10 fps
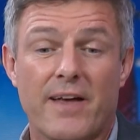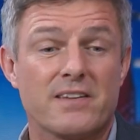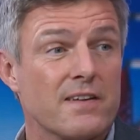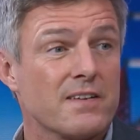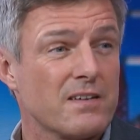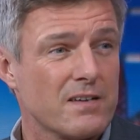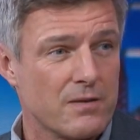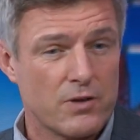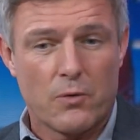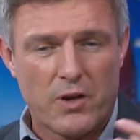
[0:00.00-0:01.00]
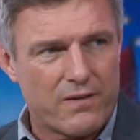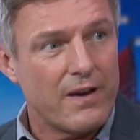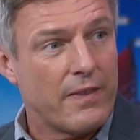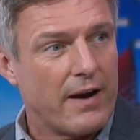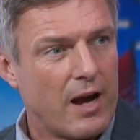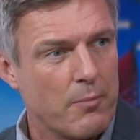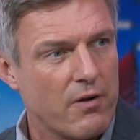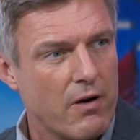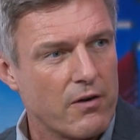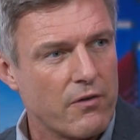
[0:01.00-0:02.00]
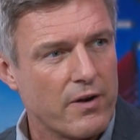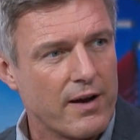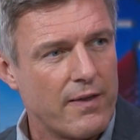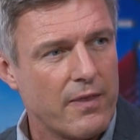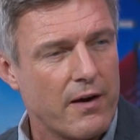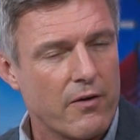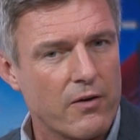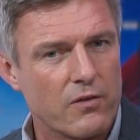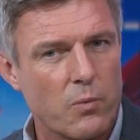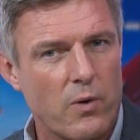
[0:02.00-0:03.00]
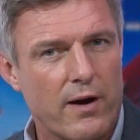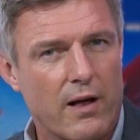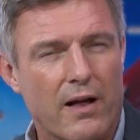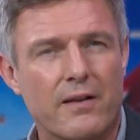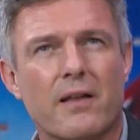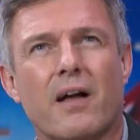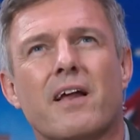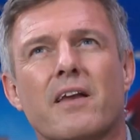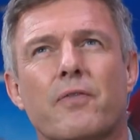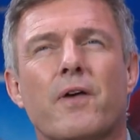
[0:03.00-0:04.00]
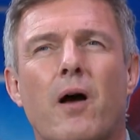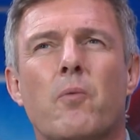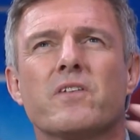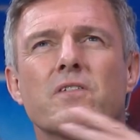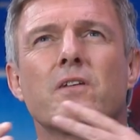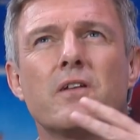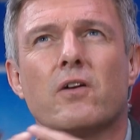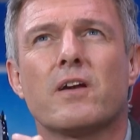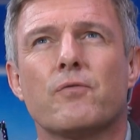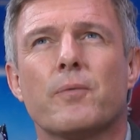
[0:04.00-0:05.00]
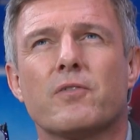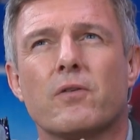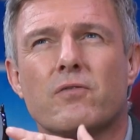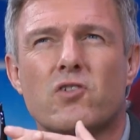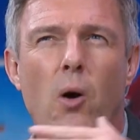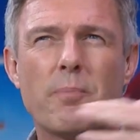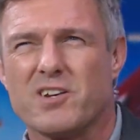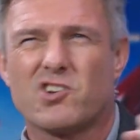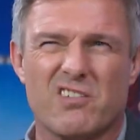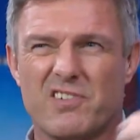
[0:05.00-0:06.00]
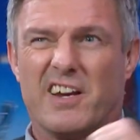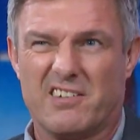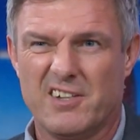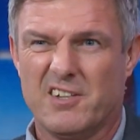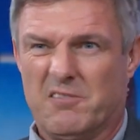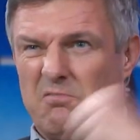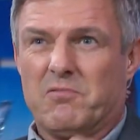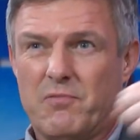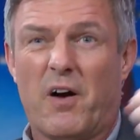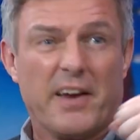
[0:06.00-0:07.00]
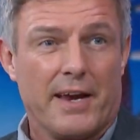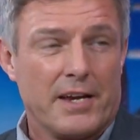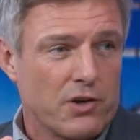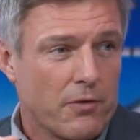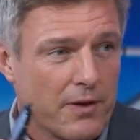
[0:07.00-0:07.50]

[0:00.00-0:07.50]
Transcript: that does exist. You see that camaraderie in there as well. I wasn't sort of looking at it from a sort of competition of like fighting each other